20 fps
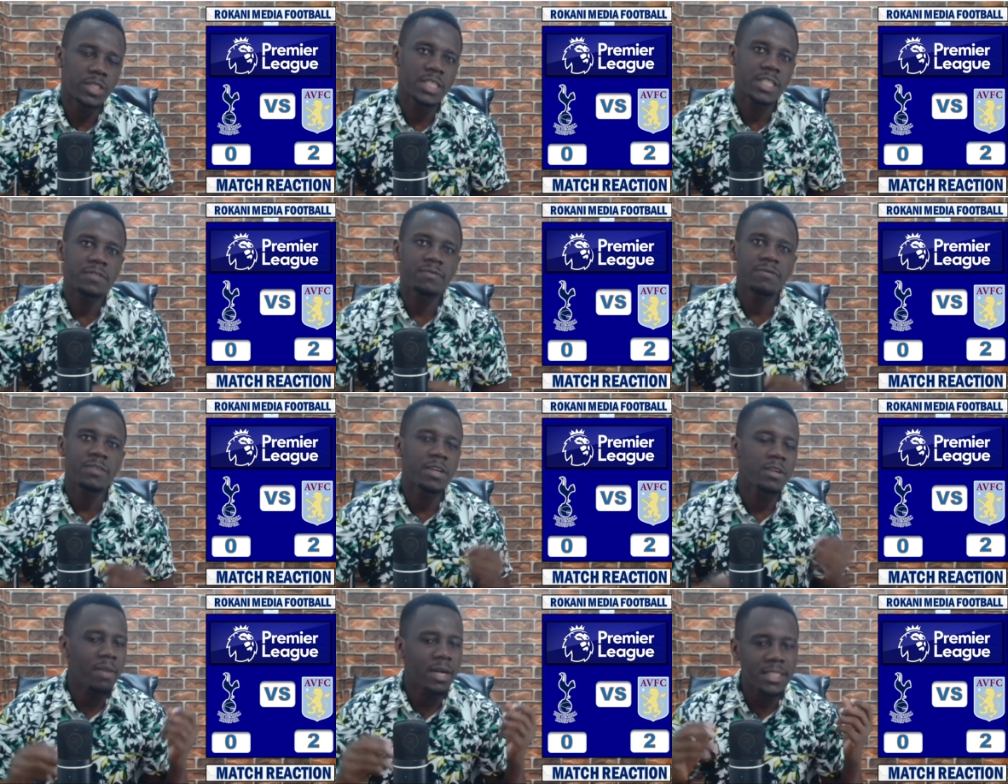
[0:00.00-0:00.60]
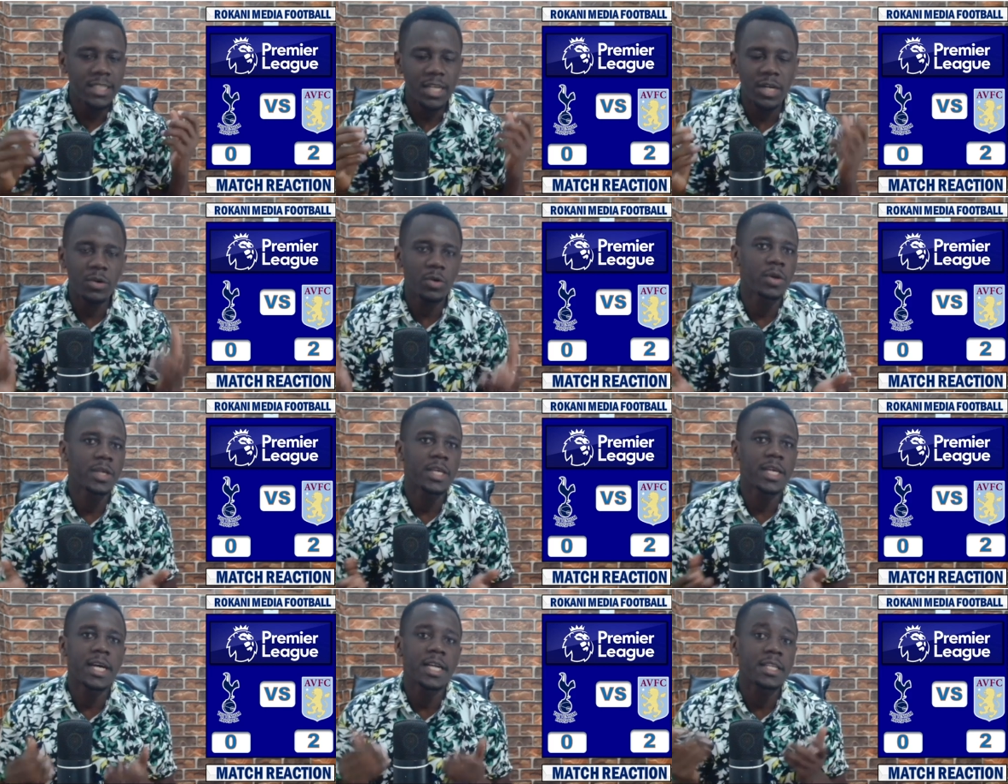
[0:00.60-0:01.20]
It's very much
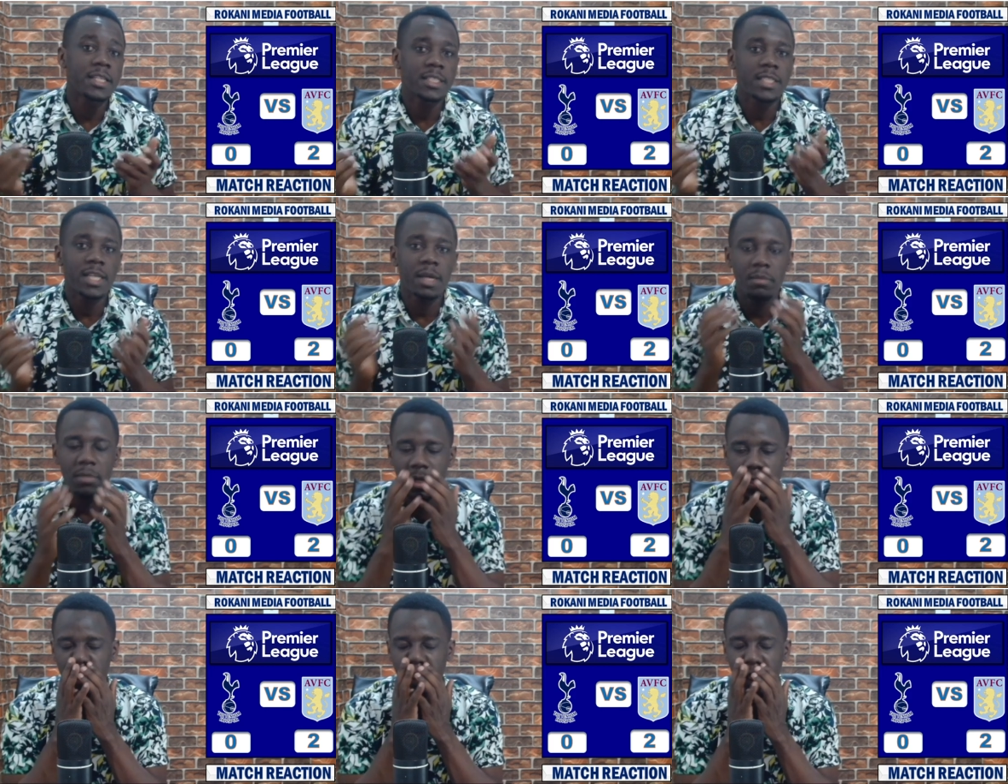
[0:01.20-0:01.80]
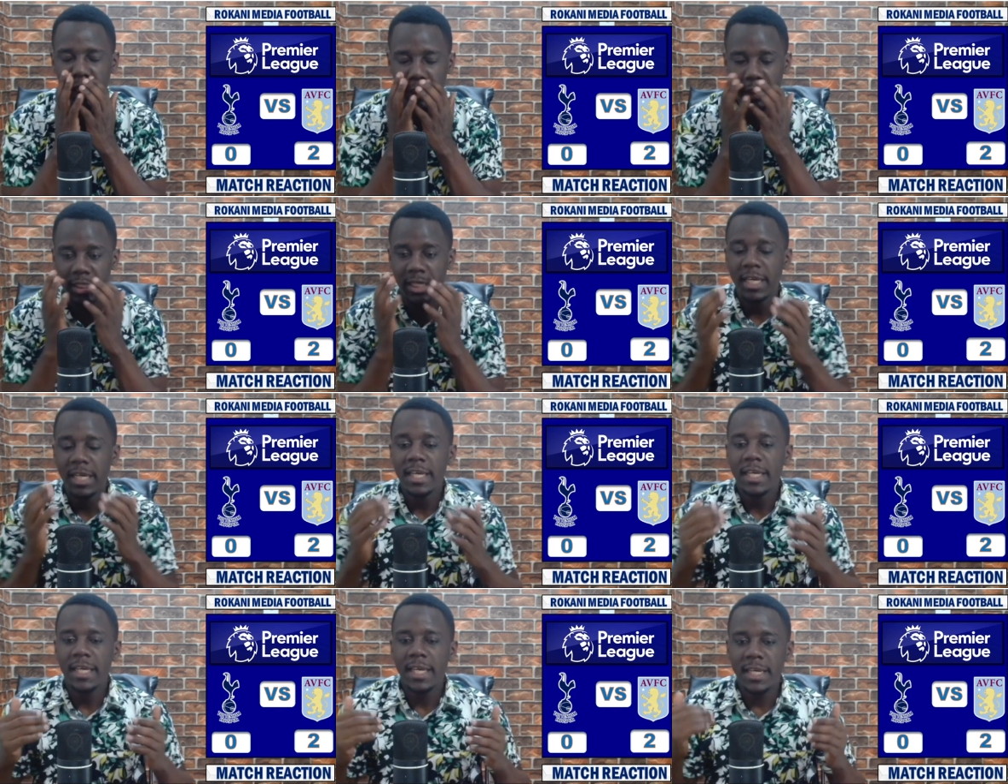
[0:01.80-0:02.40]
annoying and disturbing that
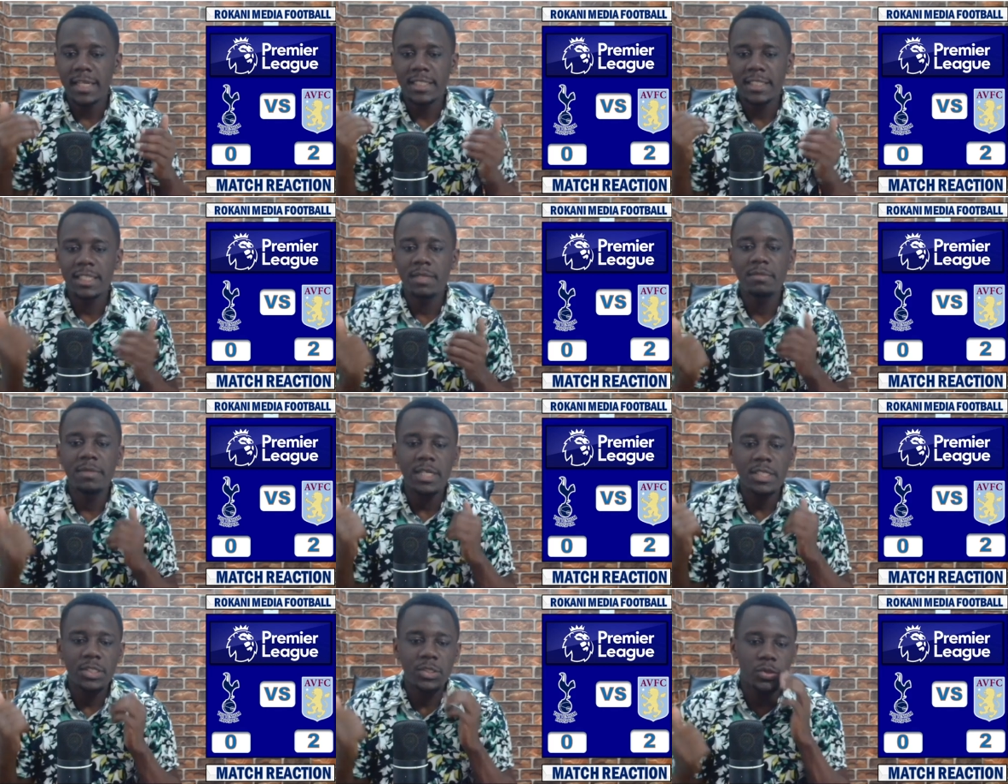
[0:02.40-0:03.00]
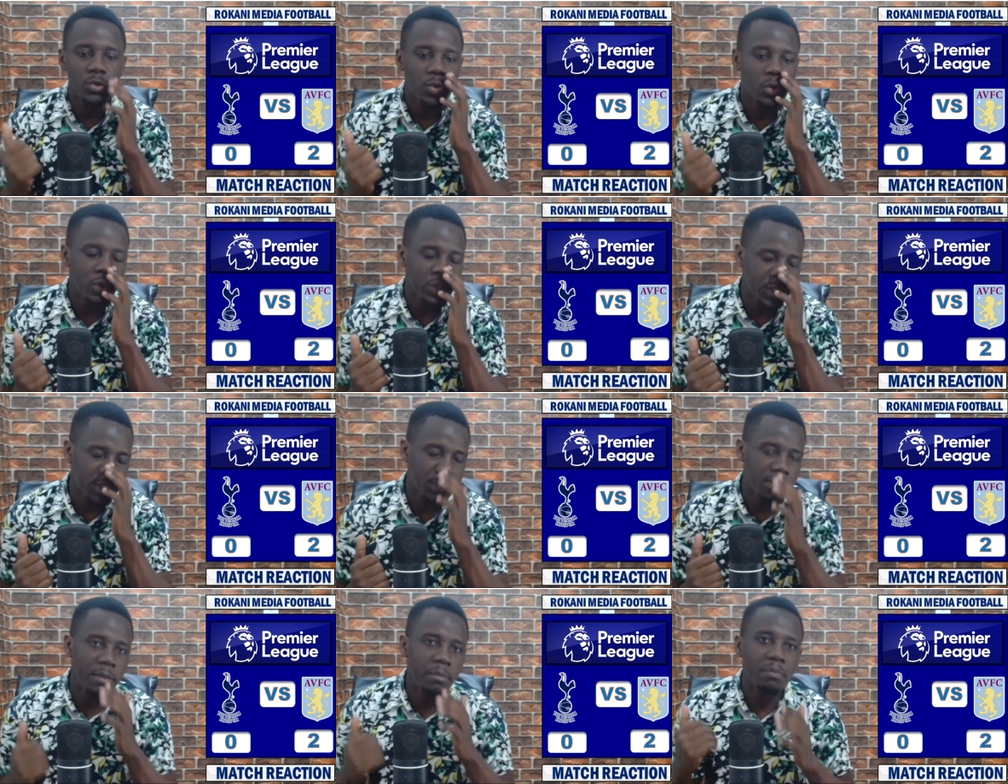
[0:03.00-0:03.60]
a team that is
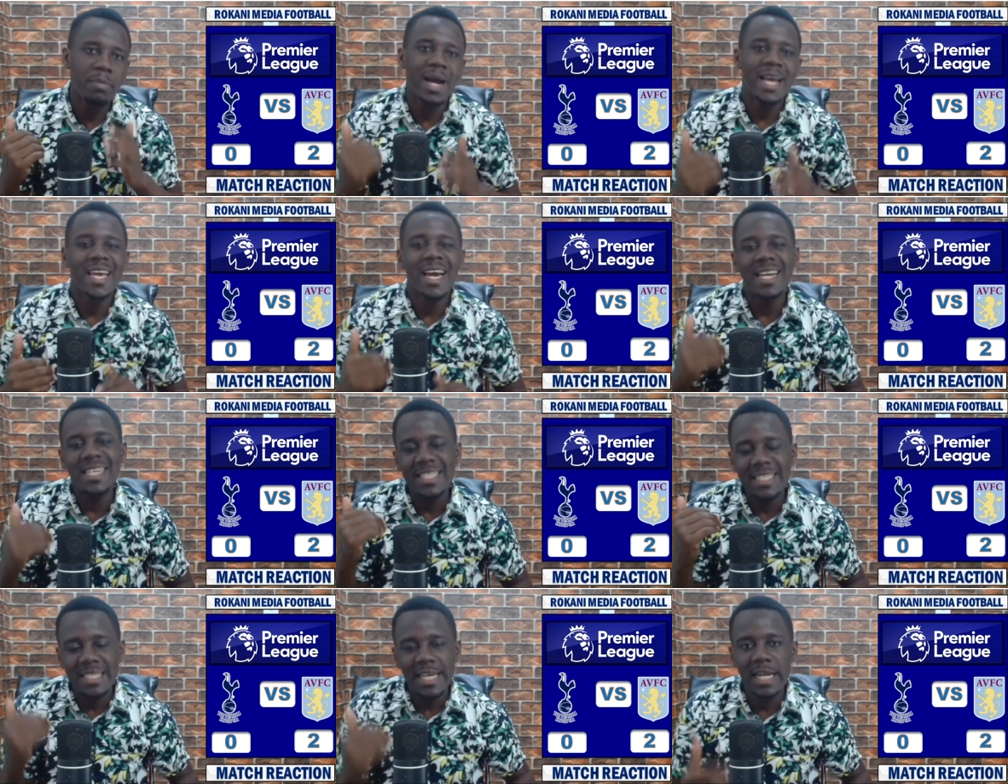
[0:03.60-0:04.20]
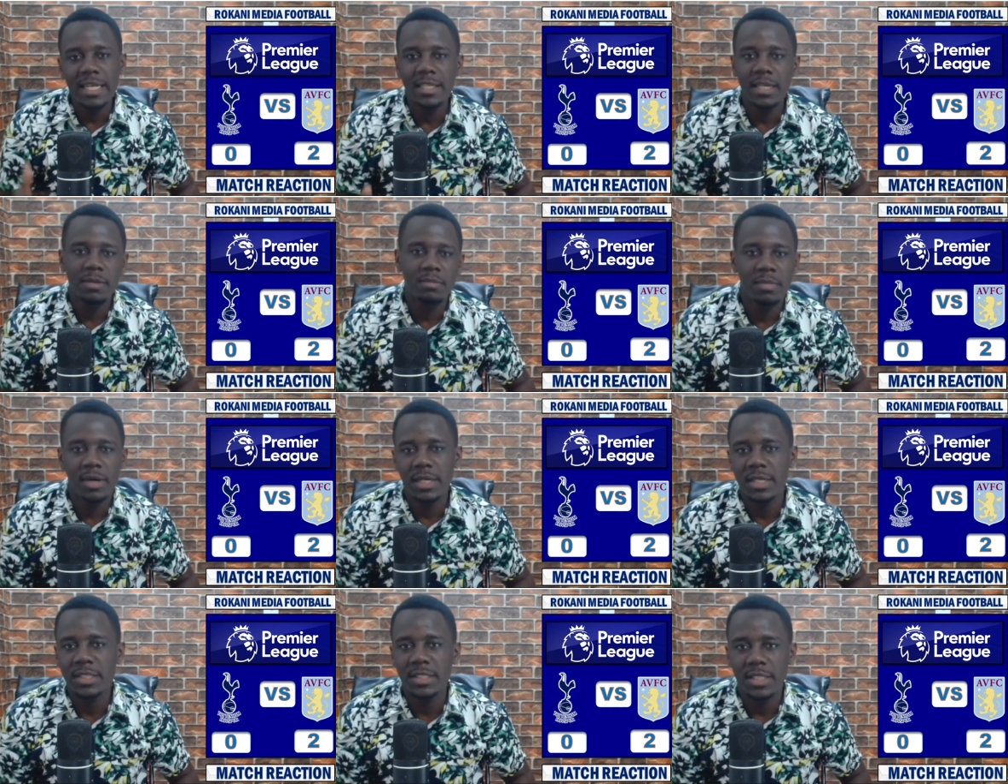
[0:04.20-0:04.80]
coached by an Italian
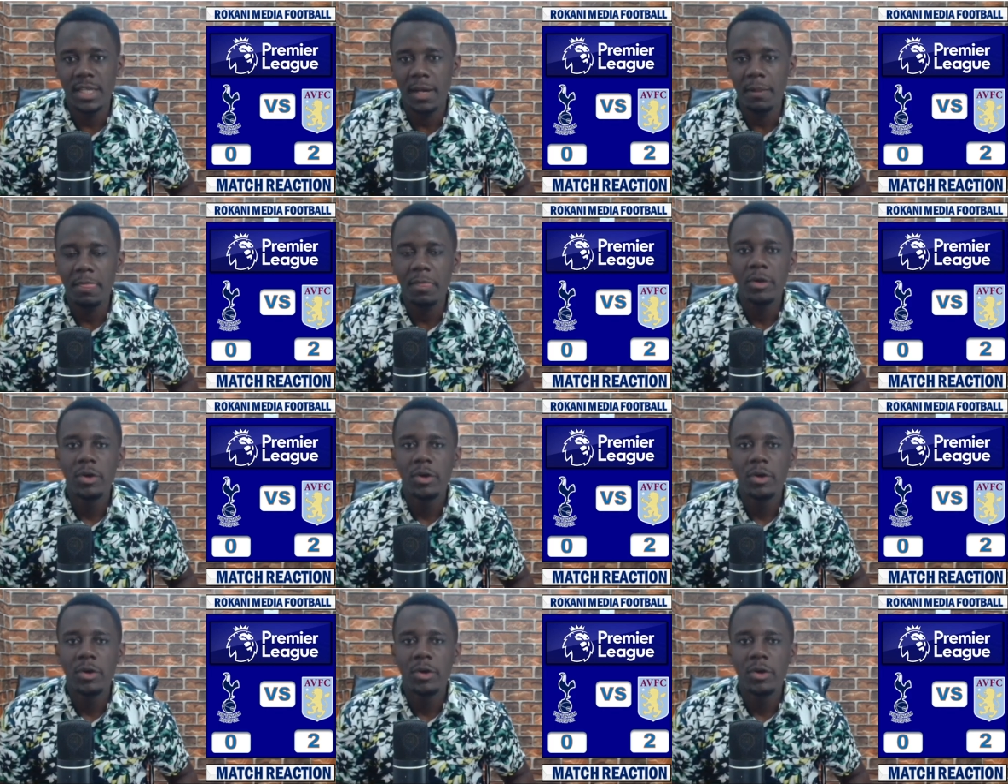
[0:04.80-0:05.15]
manager,